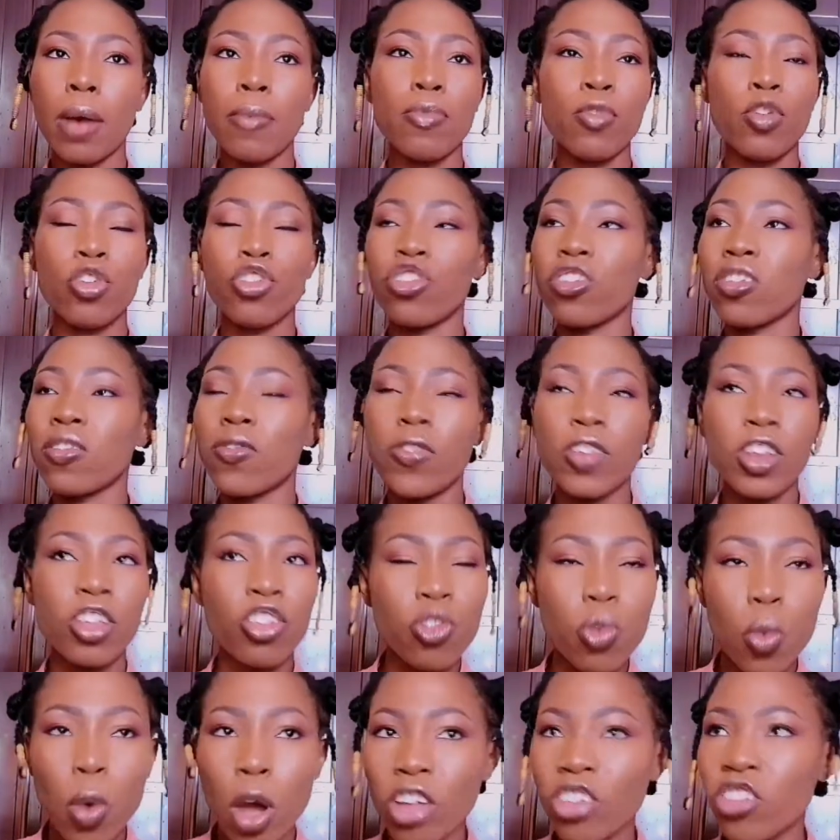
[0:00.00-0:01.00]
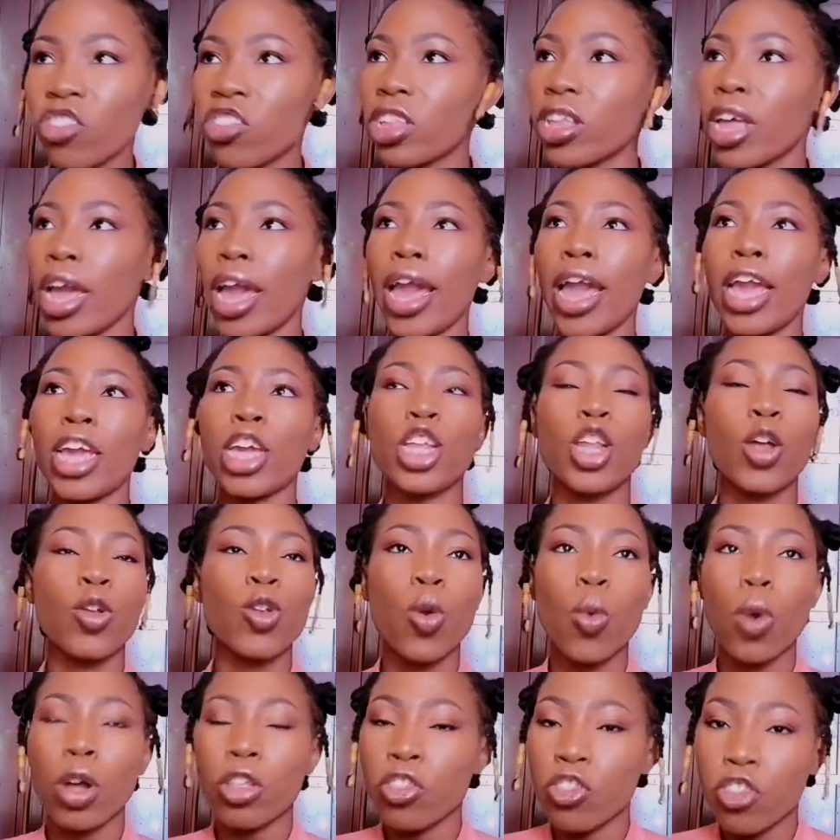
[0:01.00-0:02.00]
you just finished wash day, you don't
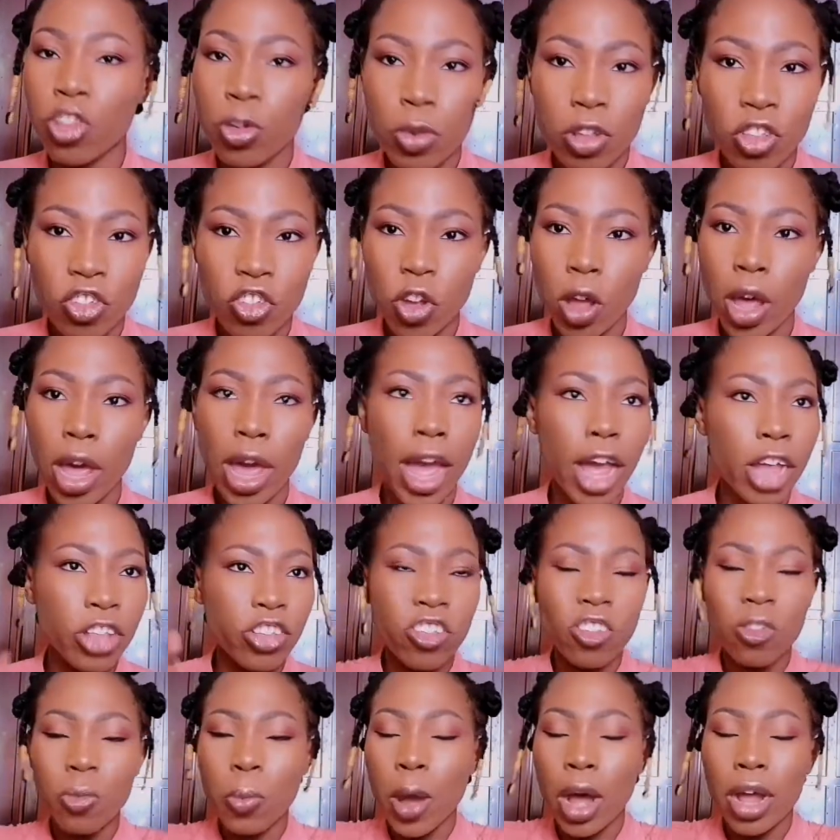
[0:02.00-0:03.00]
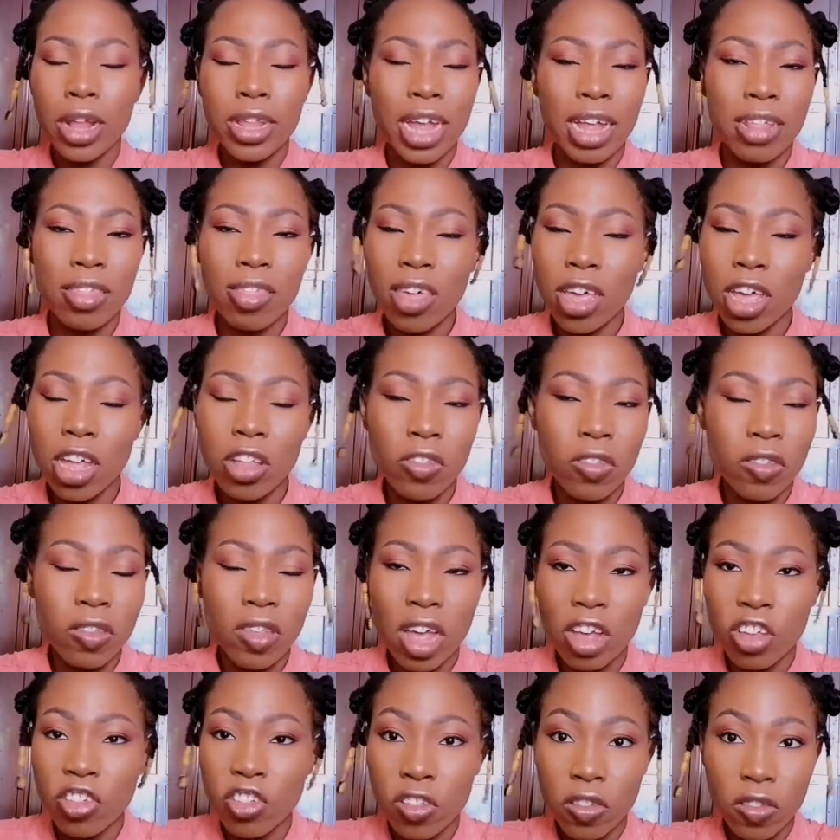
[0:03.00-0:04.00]
know what to do with your hair, just part that thing into
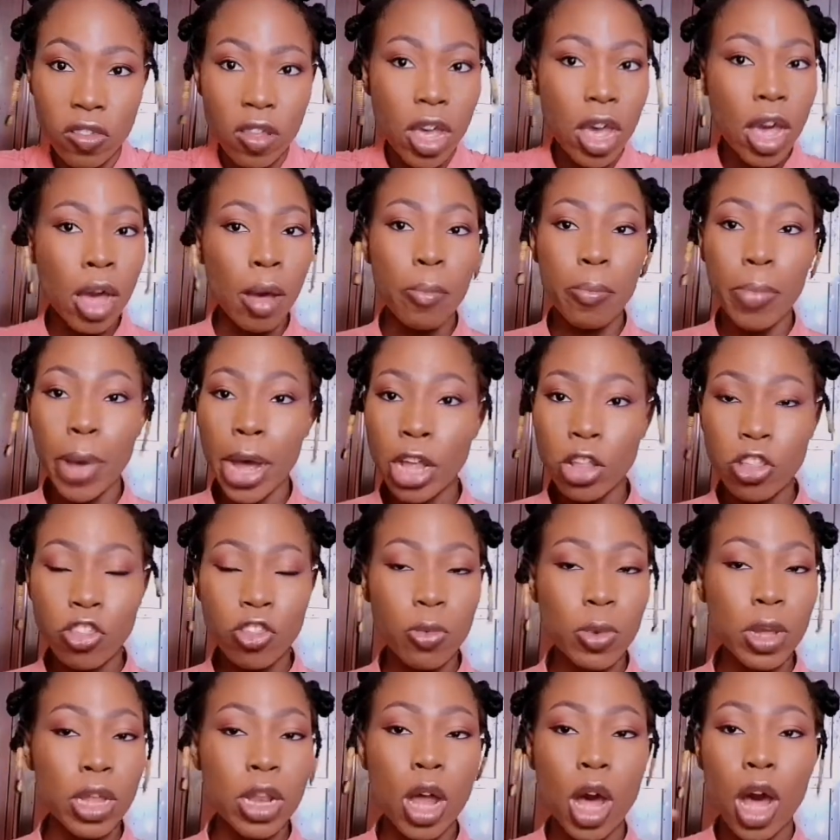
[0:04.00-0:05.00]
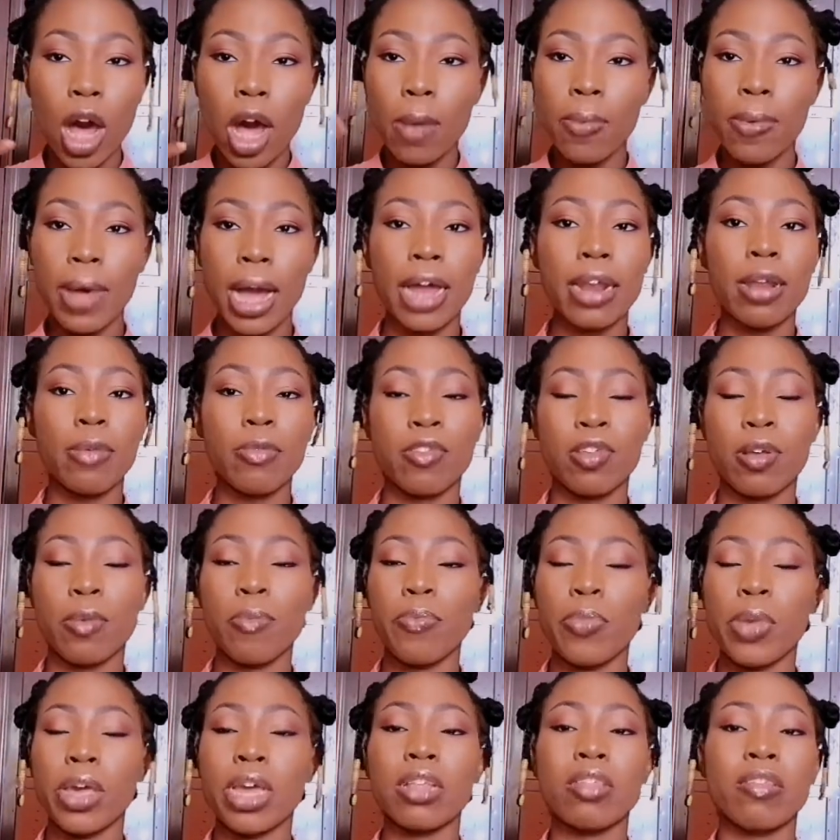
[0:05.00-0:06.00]
sections, bantu it up, add up
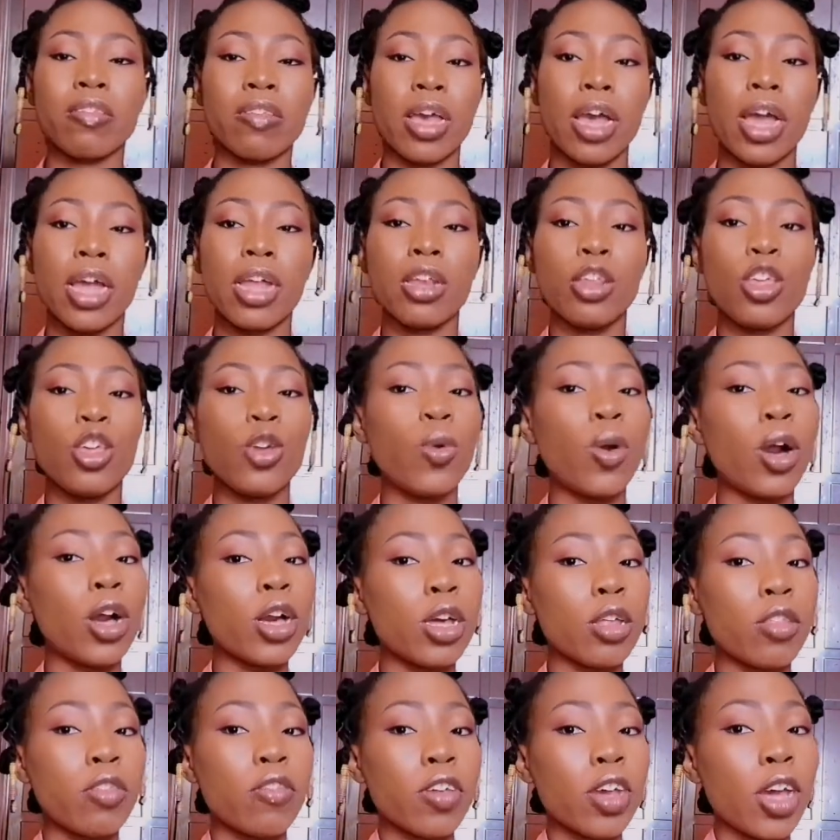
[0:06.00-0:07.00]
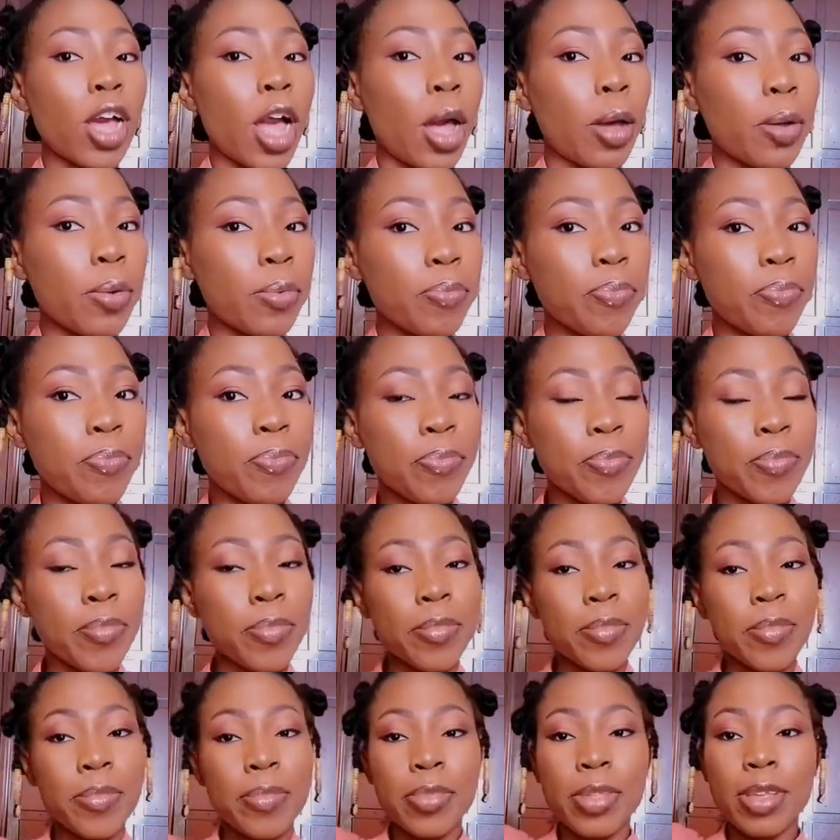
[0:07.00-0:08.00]
some beads, and you are good to go.
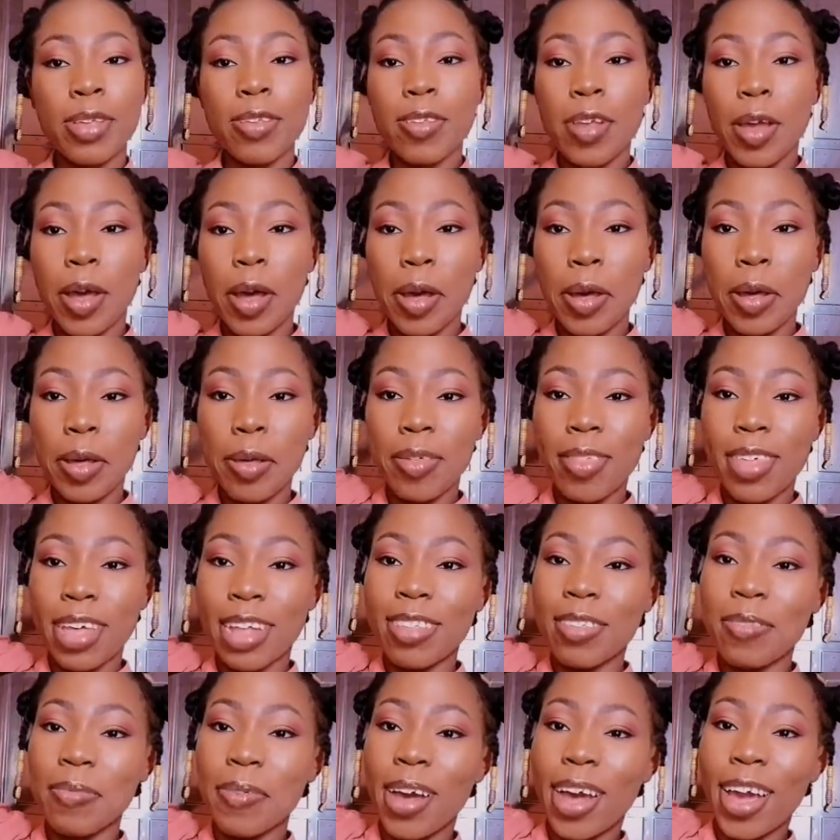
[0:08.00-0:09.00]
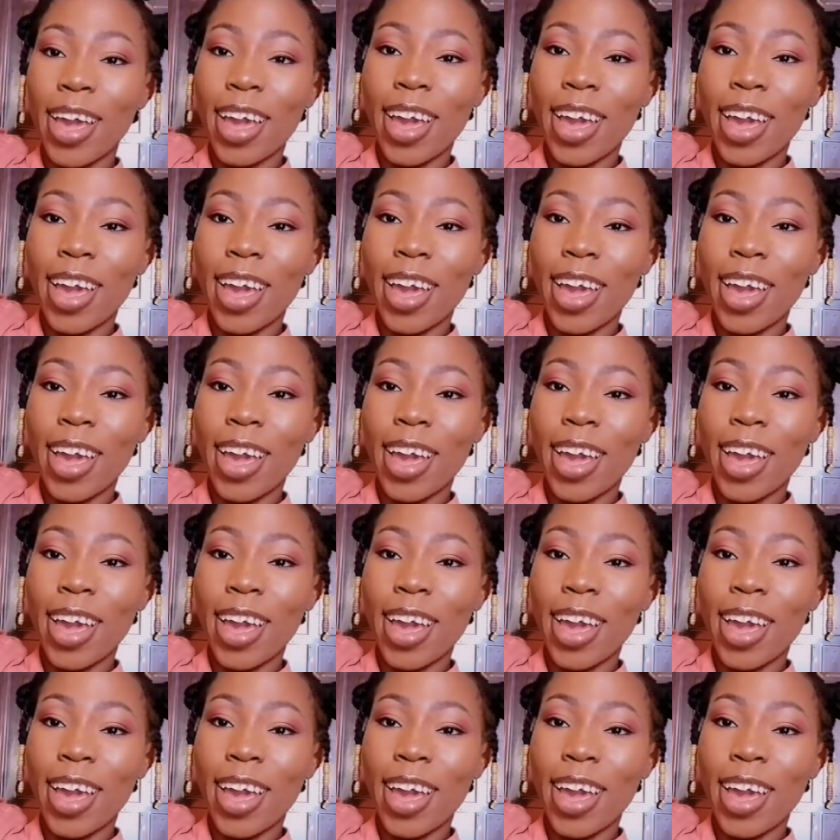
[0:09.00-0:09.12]
So that's my